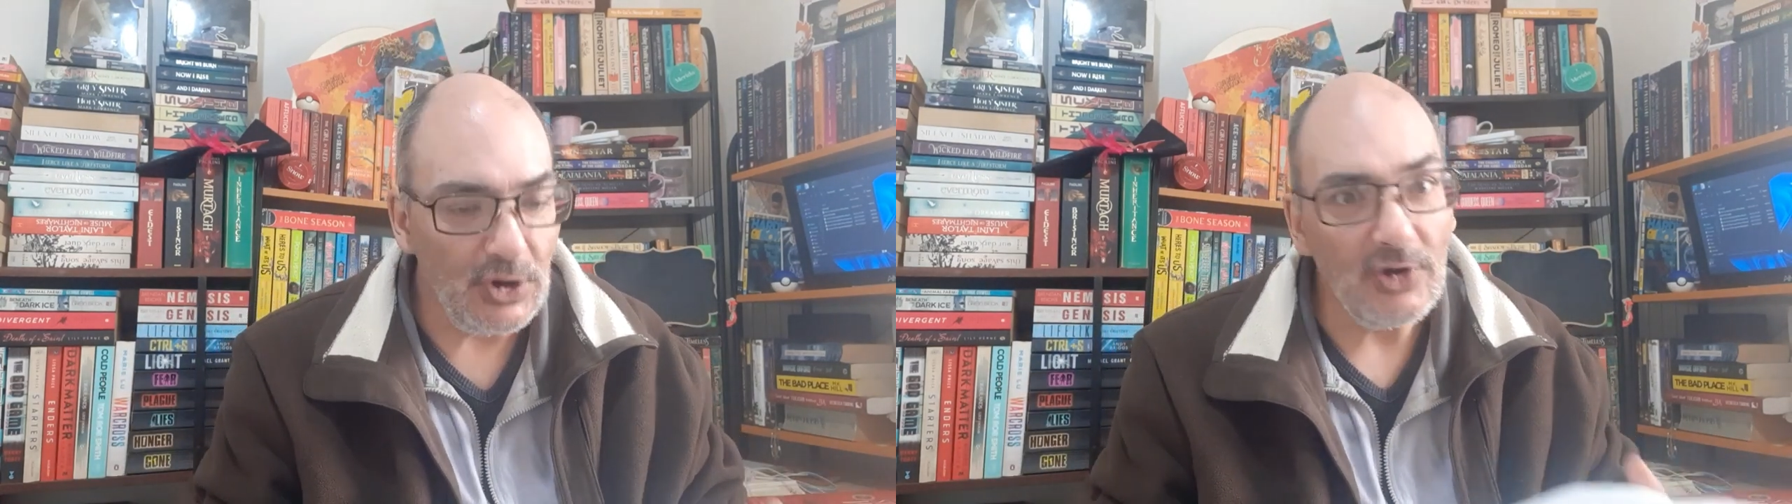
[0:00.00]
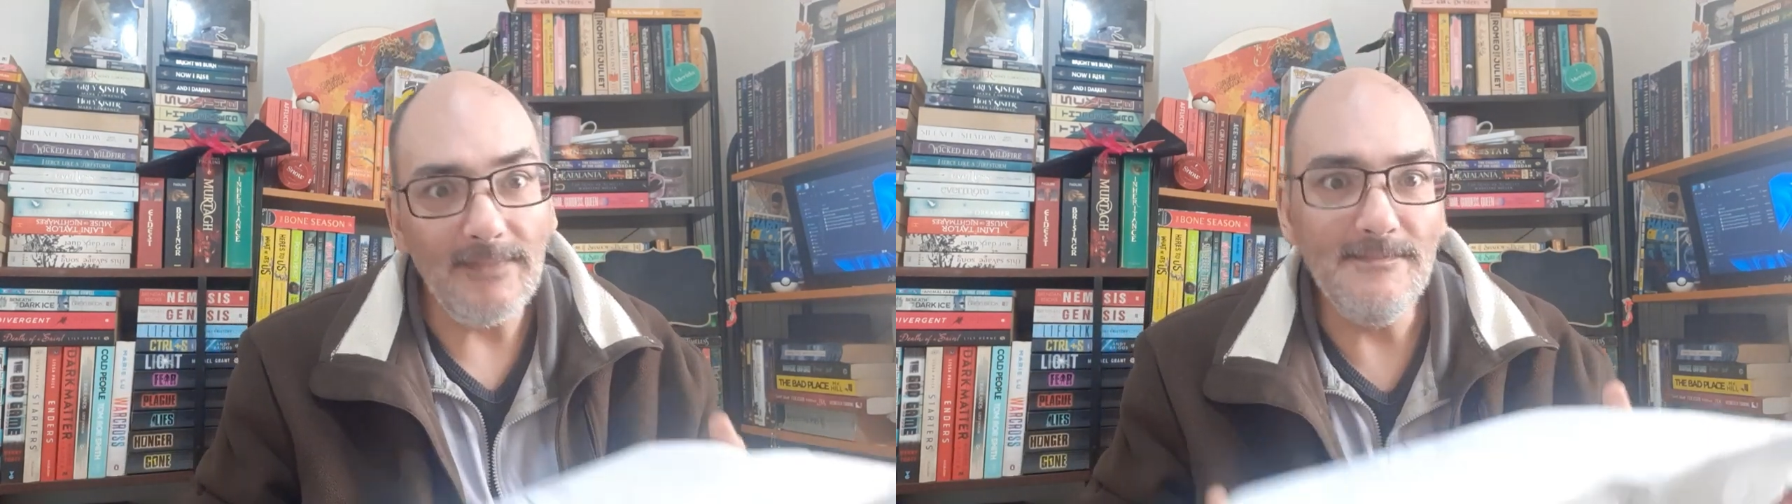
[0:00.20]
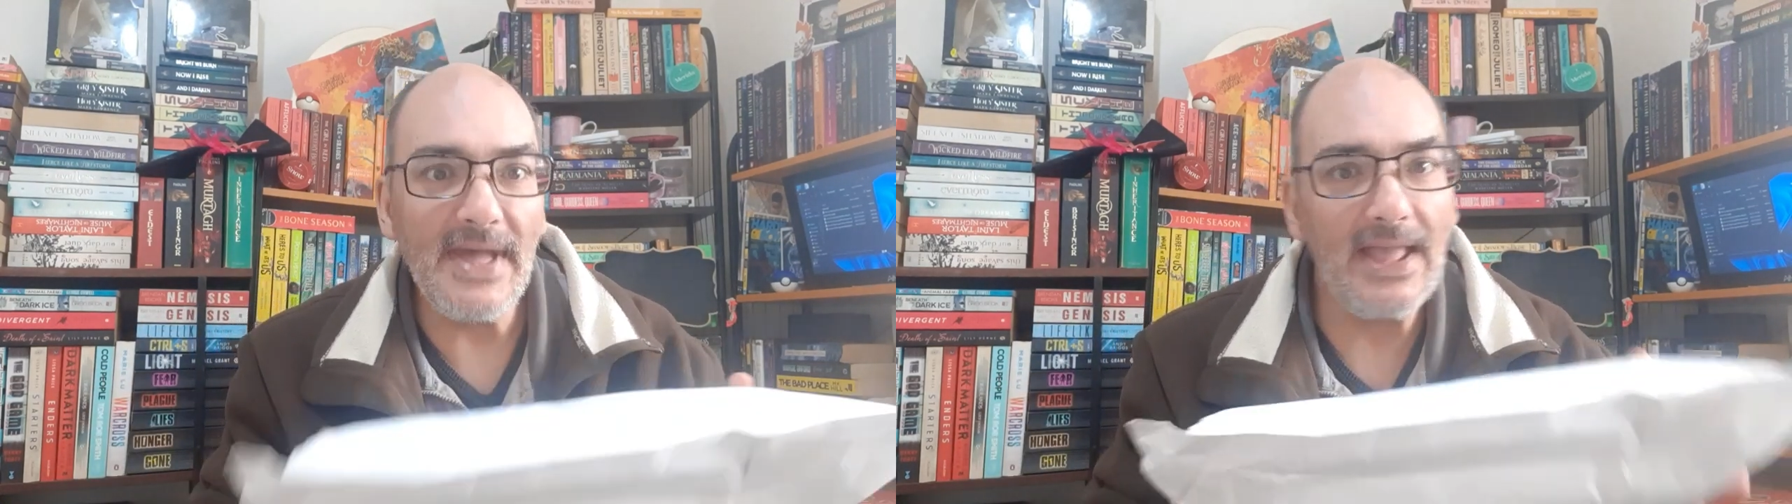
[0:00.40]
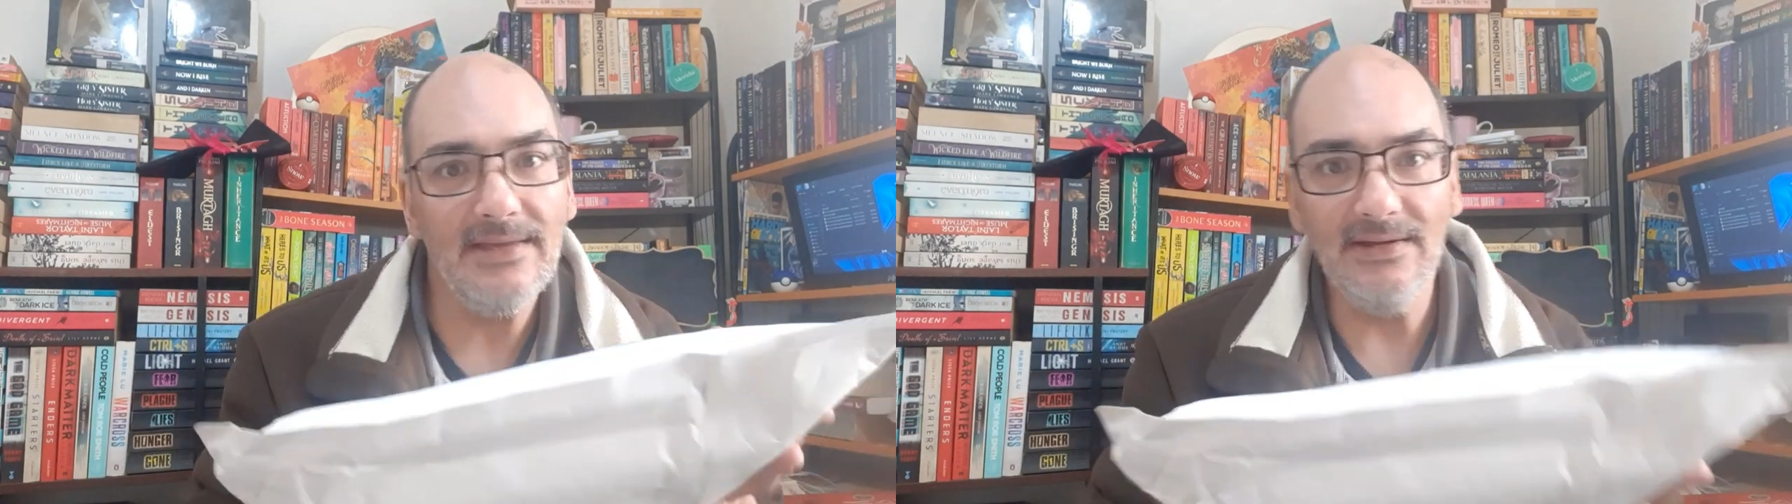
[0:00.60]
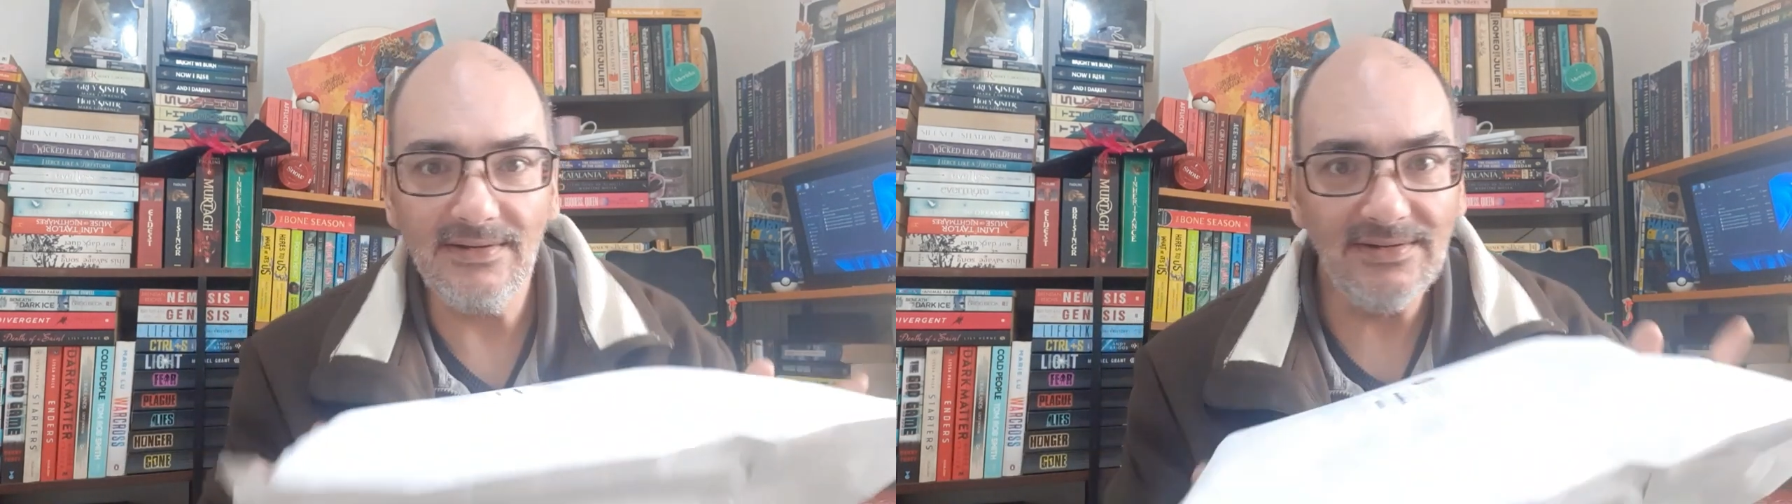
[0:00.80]
book
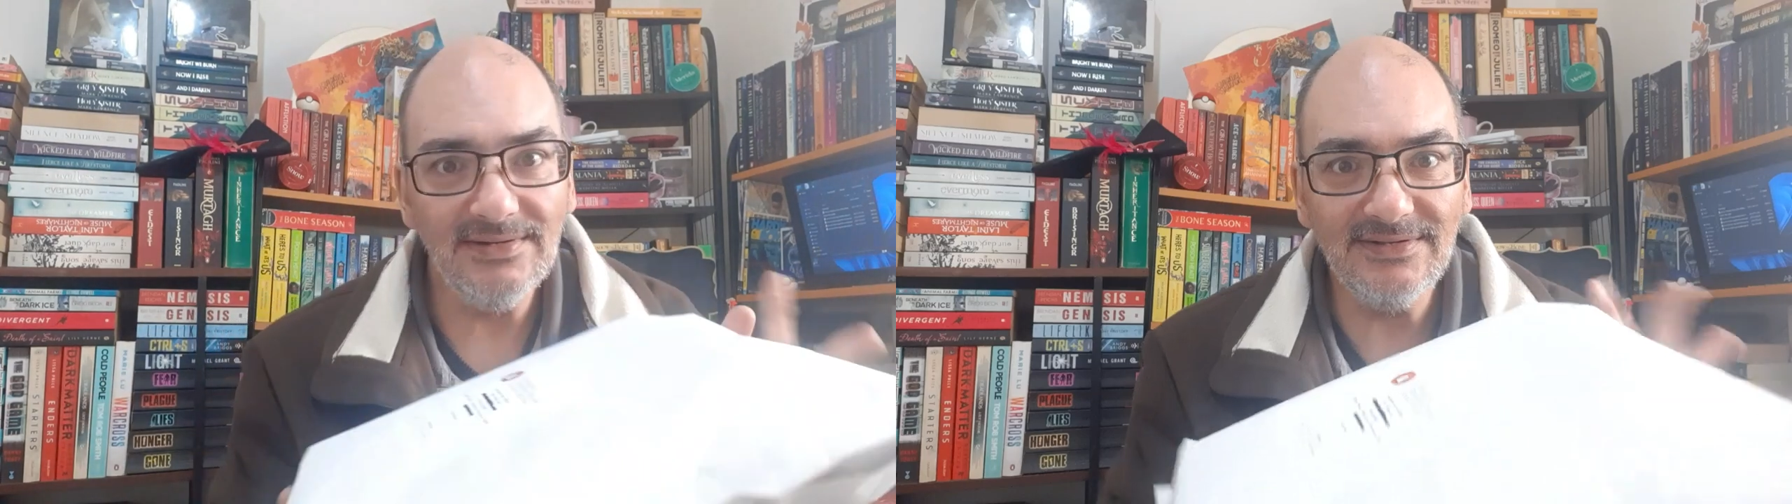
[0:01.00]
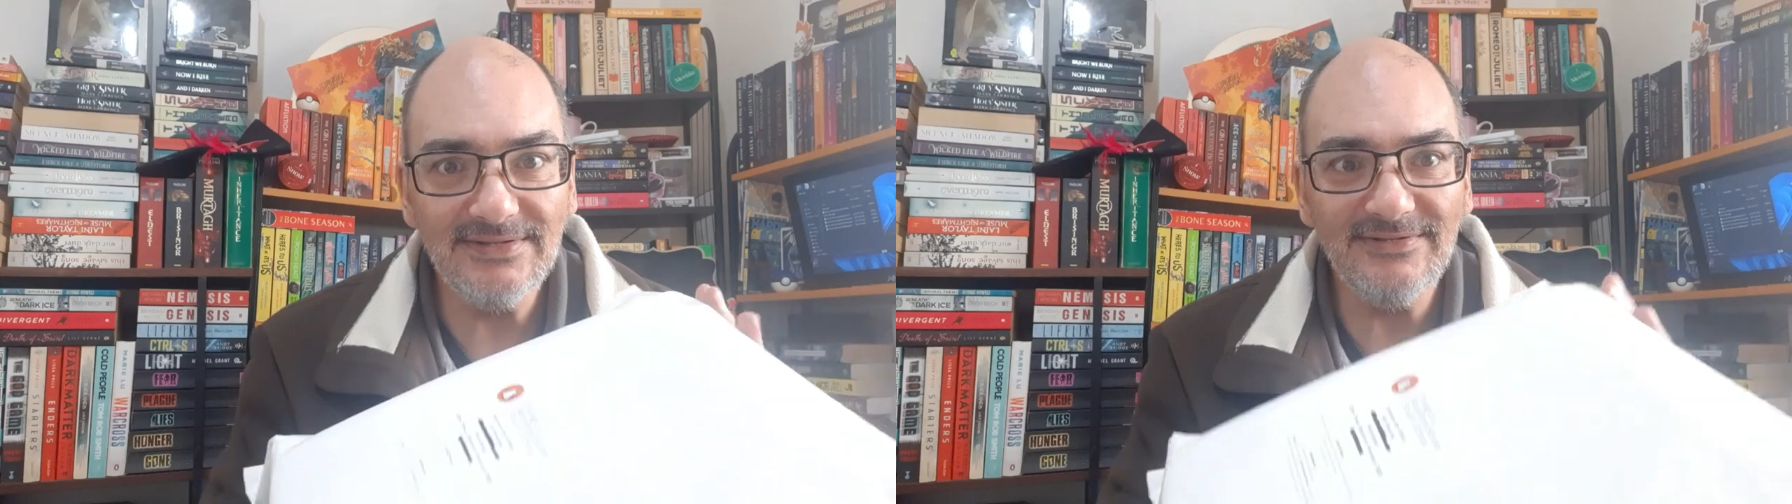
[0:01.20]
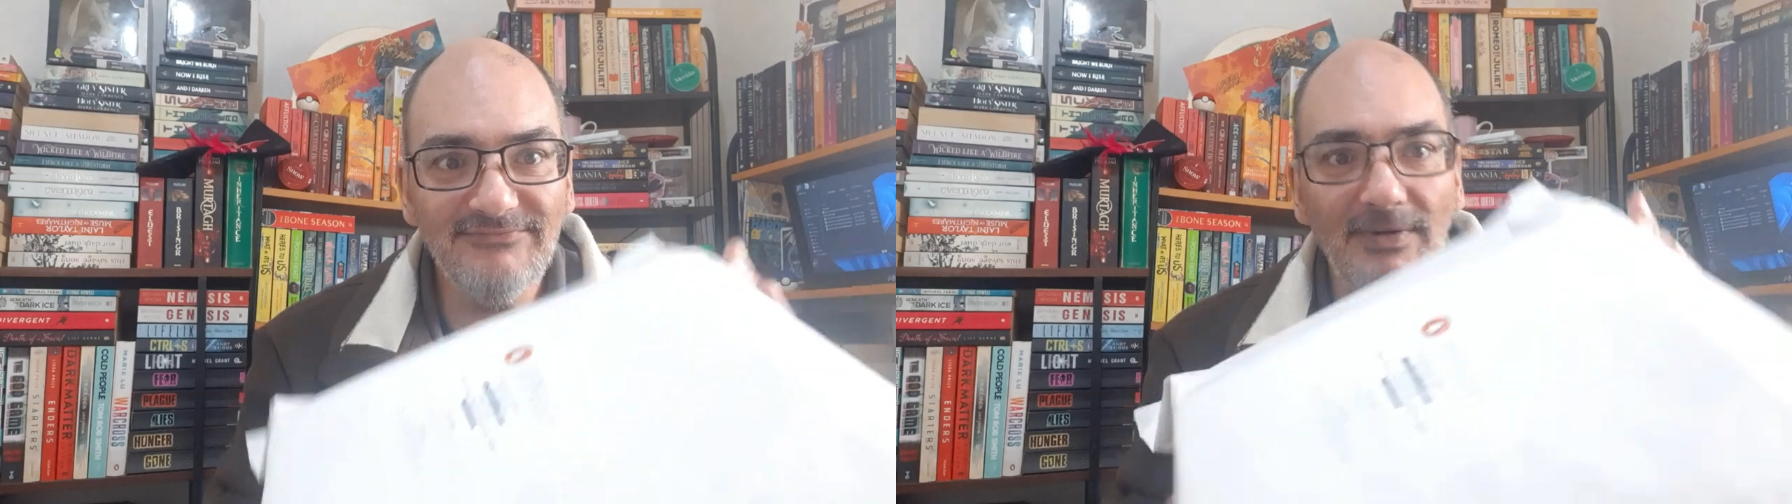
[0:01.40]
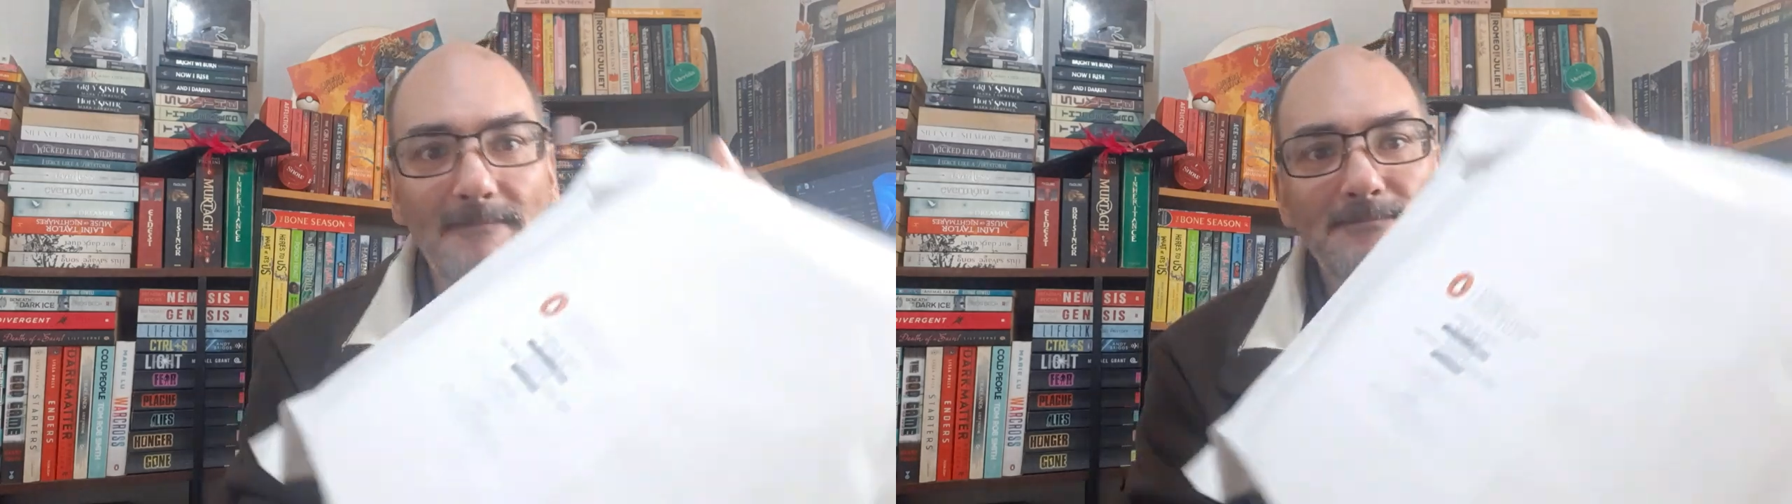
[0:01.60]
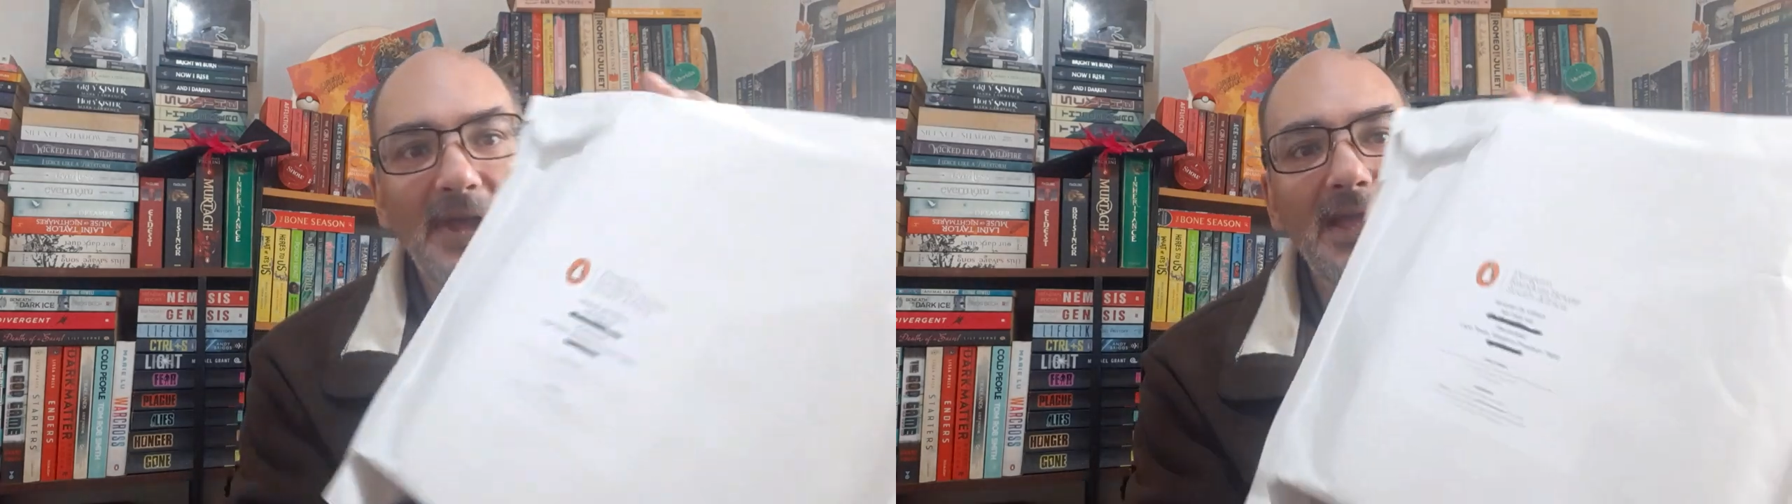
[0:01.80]
mail from